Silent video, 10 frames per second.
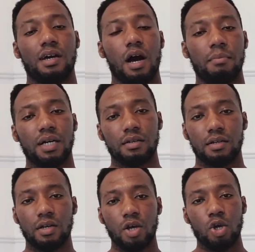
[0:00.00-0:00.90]
a month.
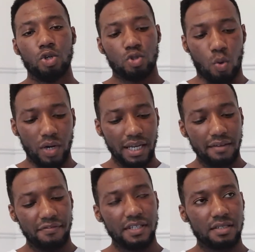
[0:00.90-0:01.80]
So when they
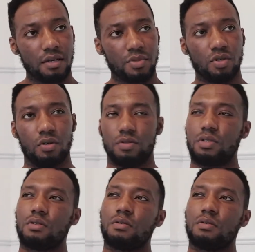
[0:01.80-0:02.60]
think to themselves,